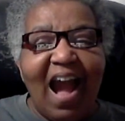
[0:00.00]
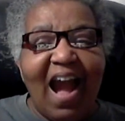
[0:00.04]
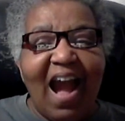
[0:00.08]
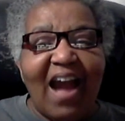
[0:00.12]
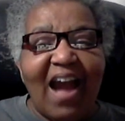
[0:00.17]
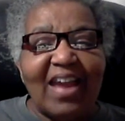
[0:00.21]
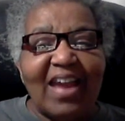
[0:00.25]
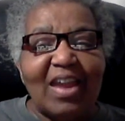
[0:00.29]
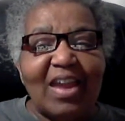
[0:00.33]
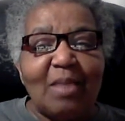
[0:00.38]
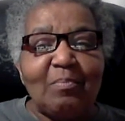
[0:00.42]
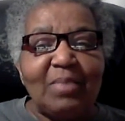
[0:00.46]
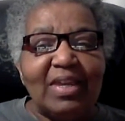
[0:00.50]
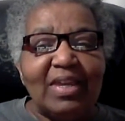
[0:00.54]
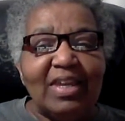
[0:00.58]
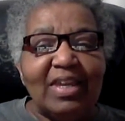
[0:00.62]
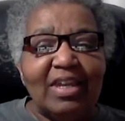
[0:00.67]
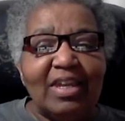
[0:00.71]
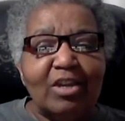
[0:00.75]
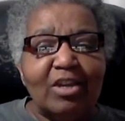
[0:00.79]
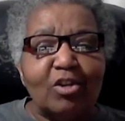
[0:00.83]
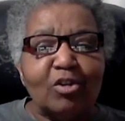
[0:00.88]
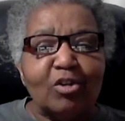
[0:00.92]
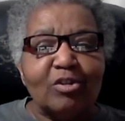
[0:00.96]
I am
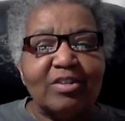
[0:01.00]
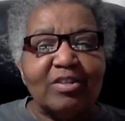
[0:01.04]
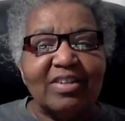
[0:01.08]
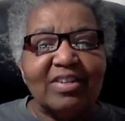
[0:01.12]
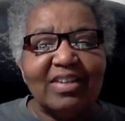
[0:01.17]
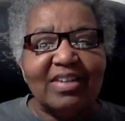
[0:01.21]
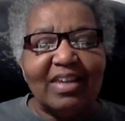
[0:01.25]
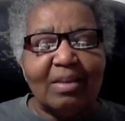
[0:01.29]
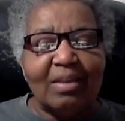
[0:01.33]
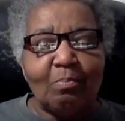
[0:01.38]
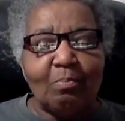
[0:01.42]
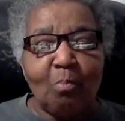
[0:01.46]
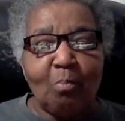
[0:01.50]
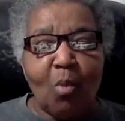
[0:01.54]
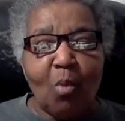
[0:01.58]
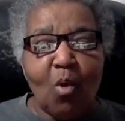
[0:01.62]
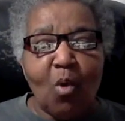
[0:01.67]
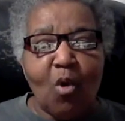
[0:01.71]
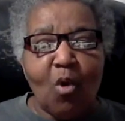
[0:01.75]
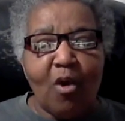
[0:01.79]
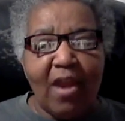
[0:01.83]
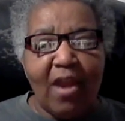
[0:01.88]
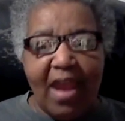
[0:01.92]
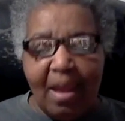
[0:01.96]
eager to get
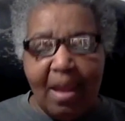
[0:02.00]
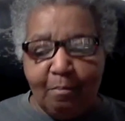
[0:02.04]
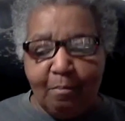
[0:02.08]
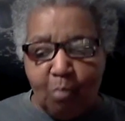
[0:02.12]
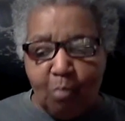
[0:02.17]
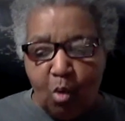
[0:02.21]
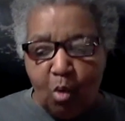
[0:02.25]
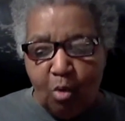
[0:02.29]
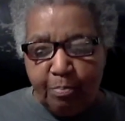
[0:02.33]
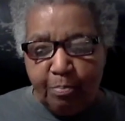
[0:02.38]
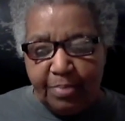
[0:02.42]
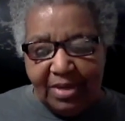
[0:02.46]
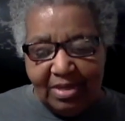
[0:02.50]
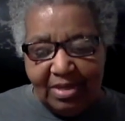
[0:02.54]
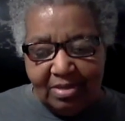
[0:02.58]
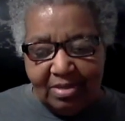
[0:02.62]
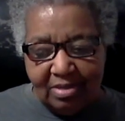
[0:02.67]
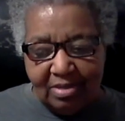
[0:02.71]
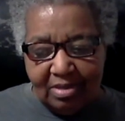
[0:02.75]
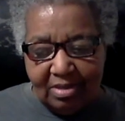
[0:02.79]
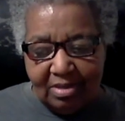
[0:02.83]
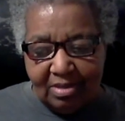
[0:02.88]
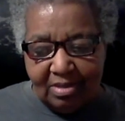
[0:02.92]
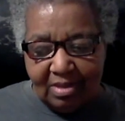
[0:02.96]
more and more
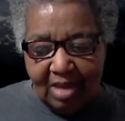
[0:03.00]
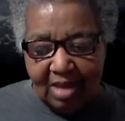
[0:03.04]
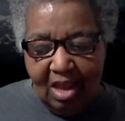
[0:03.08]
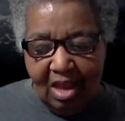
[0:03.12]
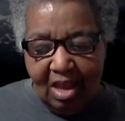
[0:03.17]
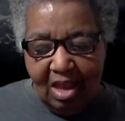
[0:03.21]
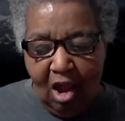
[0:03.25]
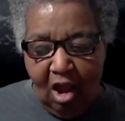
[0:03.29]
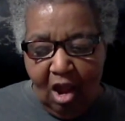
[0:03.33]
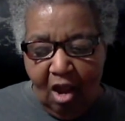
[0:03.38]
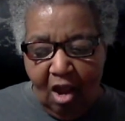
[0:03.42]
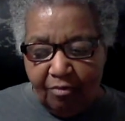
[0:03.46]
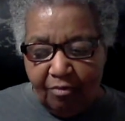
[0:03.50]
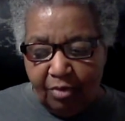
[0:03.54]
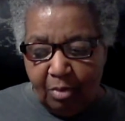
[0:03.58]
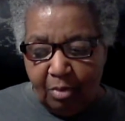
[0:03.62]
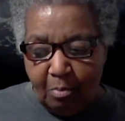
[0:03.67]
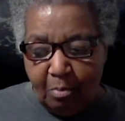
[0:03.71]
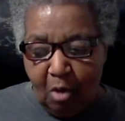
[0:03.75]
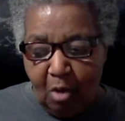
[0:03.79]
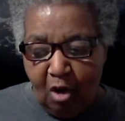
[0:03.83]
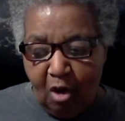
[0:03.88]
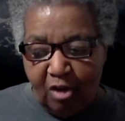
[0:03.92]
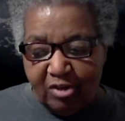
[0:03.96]
pieces of
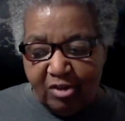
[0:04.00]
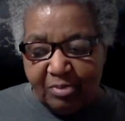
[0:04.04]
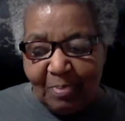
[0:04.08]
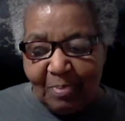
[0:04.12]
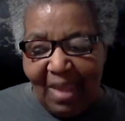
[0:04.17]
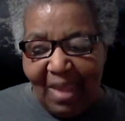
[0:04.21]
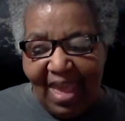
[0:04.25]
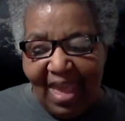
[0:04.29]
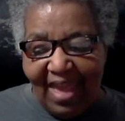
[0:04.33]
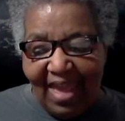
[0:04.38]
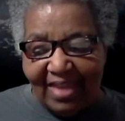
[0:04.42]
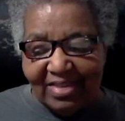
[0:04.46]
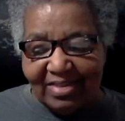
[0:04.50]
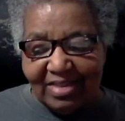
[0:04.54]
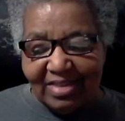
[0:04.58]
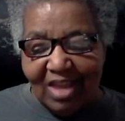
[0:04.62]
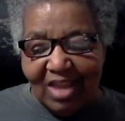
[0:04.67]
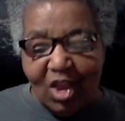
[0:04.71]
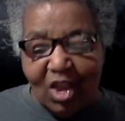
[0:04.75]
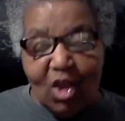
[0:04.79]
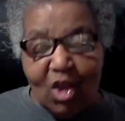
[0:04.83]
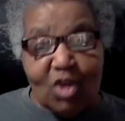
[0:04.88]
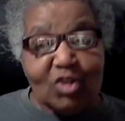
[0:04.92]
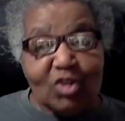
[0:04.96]
Lamar's past
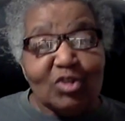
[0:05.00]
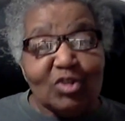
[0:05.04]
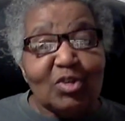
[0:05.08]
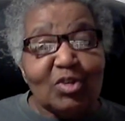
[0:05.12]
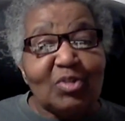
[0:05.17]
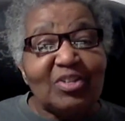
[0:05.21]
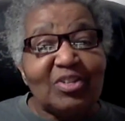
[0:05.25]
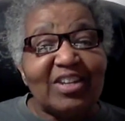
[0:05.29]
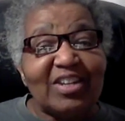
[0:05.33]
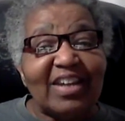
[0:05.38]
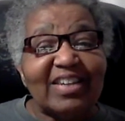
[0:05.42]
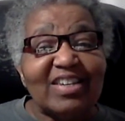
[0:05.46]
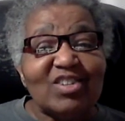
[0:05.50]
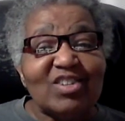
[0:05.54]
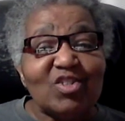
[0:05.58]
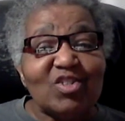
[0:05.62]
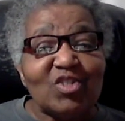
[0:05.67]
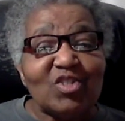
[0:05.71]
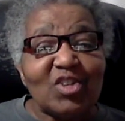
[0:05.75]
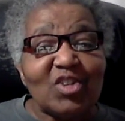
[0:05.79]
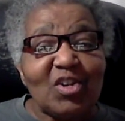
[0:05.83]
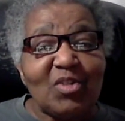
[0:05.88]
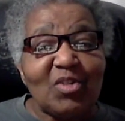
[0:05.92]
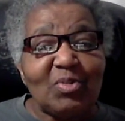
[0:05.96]
so that I can
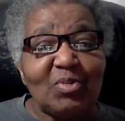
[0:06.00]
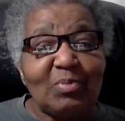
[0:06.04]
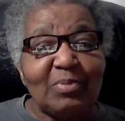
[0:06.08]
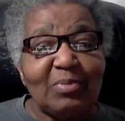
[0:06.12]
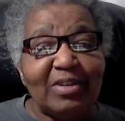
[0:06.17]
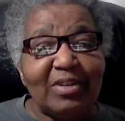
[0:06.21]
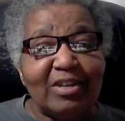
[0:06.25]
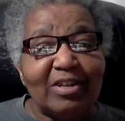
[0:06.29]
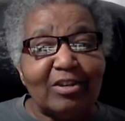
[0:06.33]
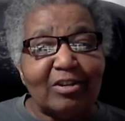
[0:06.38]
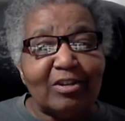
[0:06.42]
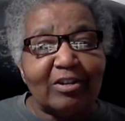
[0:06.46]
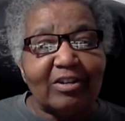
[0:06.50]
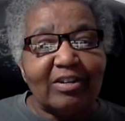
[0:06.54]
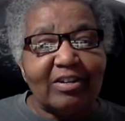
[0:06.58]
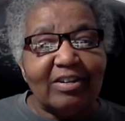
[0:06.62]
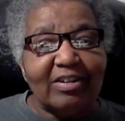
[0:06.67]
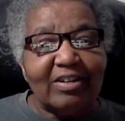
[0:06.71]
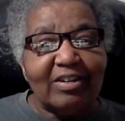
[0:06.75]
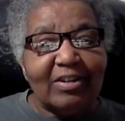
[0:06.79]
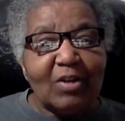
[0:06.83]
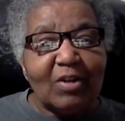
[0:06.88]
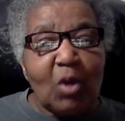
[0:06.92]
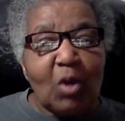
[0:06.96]
share them here
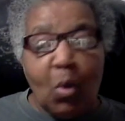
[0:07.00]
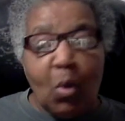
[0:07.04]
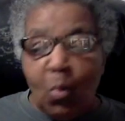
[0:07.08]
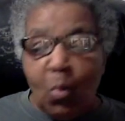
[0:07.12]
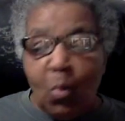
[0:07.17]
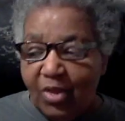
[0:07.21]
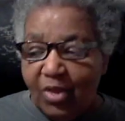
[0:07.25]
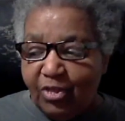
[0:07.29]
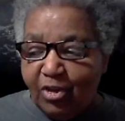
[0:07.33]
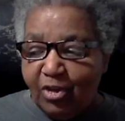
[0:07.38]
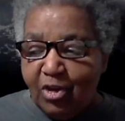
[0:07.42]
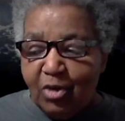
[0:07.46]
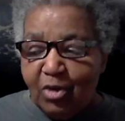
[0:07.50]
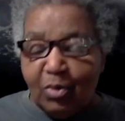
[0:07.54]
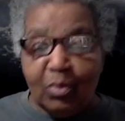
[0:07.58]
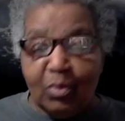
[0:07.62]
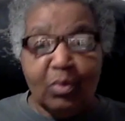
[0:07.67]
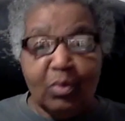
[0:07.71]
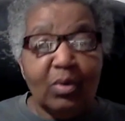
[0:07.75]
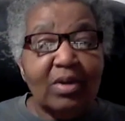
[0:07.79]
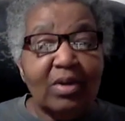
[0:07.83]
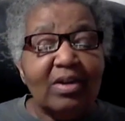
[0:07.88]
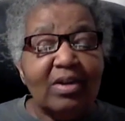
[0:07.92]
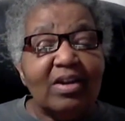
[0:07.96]
with
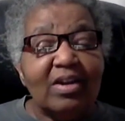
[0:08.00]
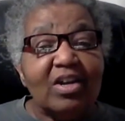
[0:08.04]
you,